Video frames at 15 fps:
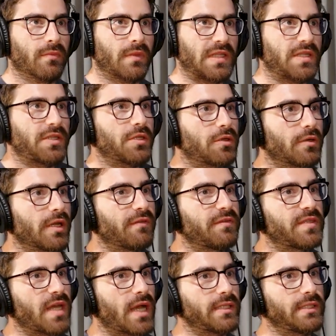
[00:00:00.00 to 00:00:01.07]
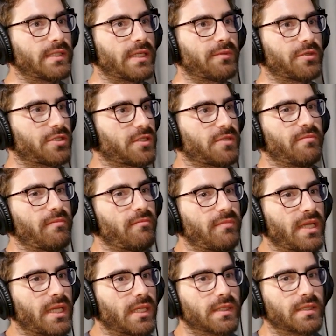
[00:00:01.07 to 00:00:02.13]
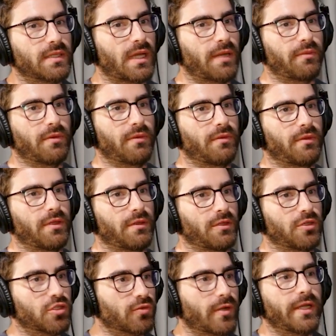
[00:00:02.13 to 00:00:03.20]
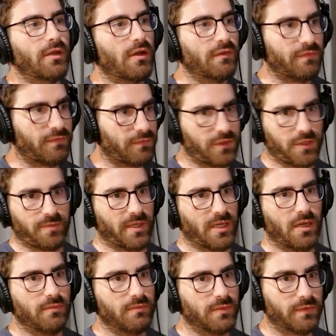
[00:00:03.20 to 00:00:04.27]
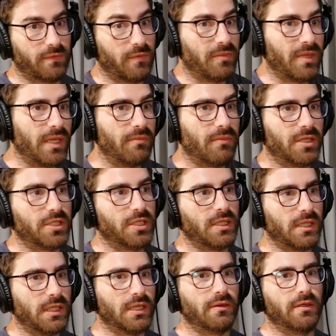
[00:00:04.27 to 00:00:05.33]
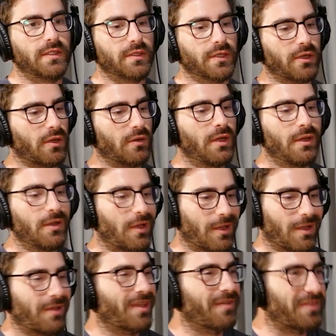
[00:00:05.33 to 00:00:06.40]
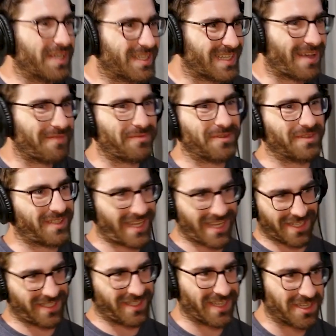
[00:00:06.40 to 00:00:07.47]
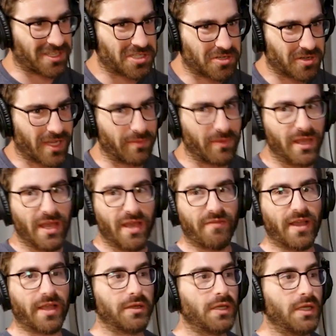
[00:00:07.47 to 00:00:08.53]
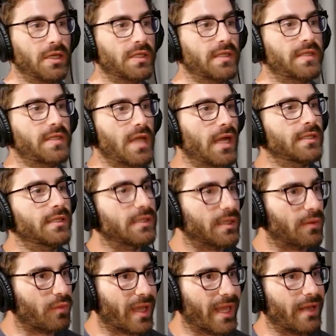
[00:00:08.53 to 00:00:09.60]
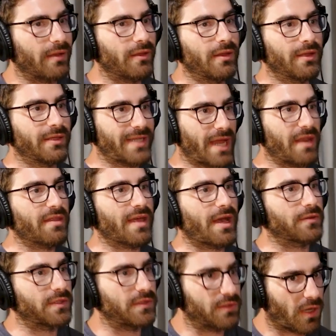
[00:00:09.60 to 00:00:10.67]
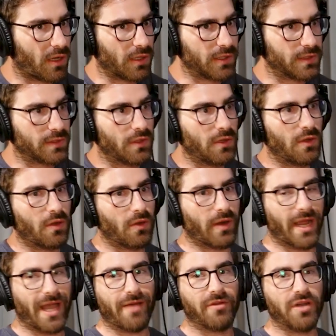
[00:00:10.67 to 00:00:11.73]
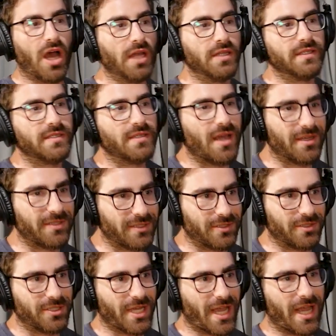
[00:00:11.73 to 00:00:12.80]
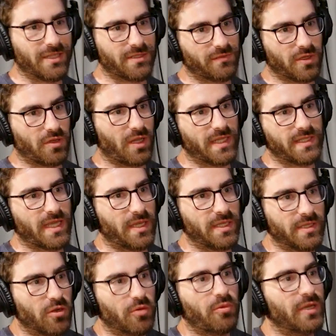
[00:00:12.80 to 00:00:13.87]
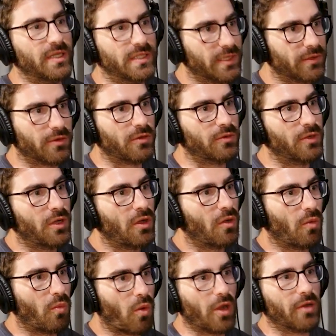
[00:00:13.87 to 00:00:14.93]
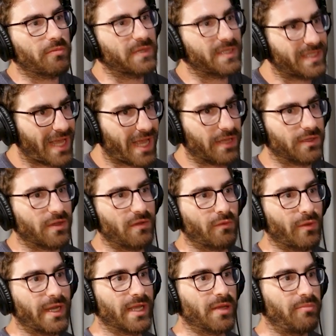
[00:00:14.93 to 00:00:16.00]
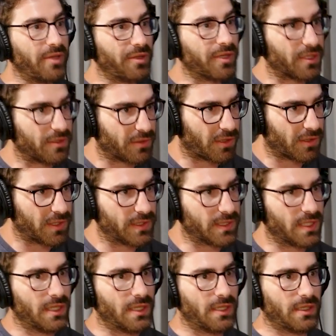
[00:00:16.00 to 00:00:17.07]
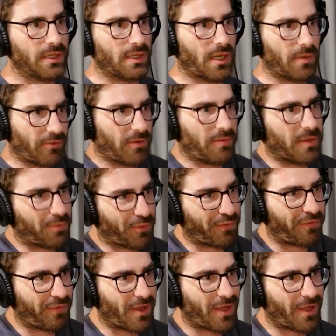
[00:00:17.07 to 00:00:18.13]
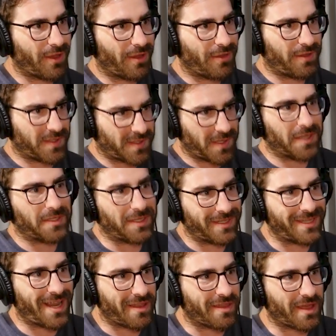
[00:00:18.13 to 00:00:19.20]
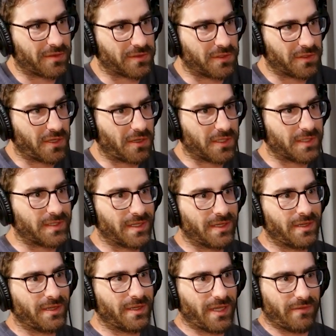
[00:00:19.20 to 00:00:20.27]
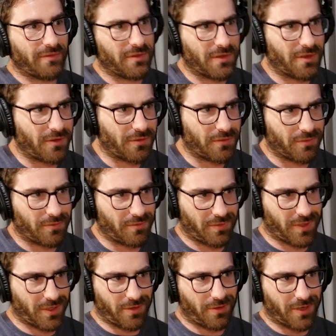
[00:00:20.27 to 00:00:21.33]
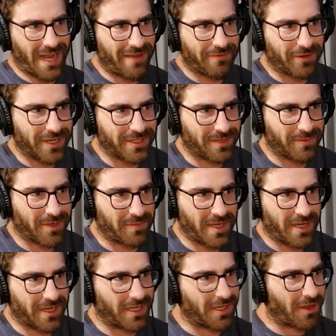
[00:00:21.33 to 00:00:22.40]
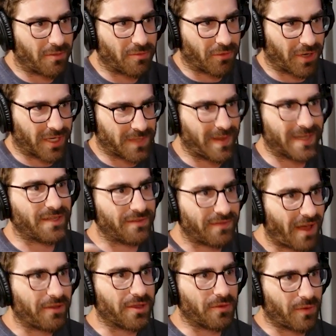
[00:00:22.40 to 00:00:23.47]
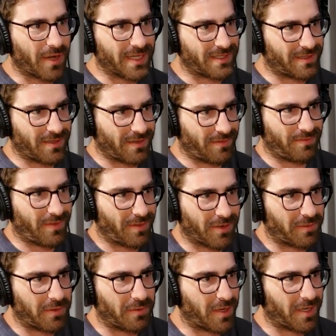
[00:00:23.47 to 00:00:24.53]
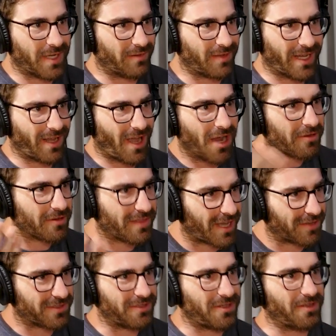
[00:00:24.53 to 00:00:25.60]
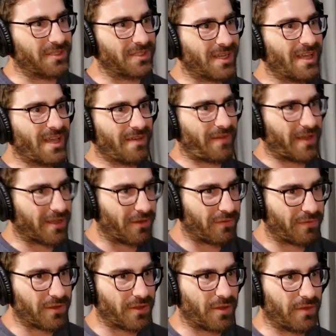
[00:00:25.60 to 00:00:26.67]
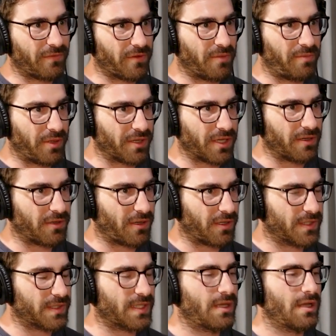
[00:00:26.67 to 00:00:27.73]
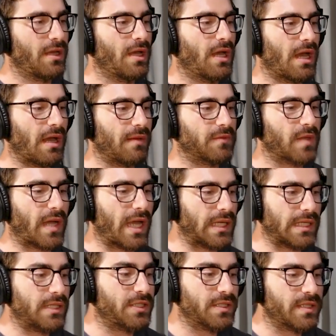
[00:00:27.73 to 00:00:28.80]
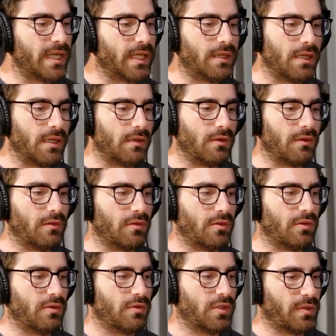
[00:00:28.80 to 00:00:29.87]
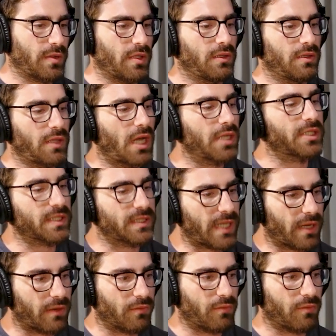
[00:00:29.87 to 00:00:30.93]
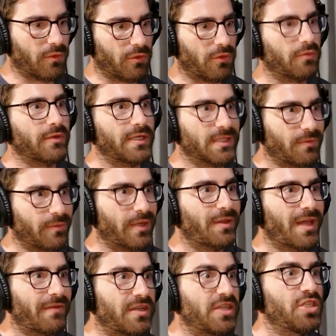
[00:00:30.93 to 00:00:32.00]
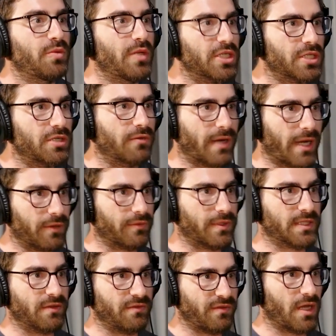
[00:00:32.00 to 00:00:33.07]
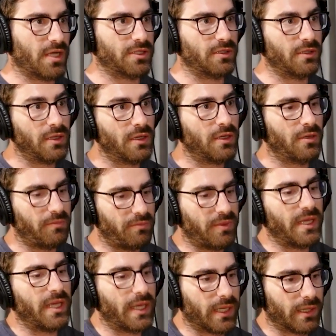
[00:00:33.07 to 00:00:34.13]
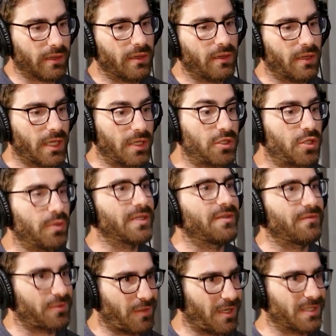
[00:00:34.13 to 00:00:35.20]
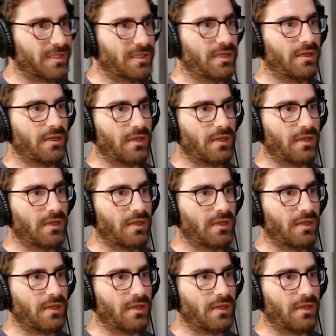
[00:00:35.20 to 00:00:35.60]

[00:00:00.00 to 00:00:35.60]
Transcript: There's a degree of certainty which just means that that the trade-off just becomes, for me, much clearer. So, I'll give an example, take it to the extreme. If I could certainly win $10,000, or I have an uncertain chance of, let's say 0.01% of winning $1 billion, I probably prefer the certain $10,000, even though, on average, I'm going to be earning a lot more. Expected value-wise, I'm going to be earning like $100,000 if I go for the $1 billion. So I just think that to a large extent, we all have an intuition around risk aversion being intuitive to us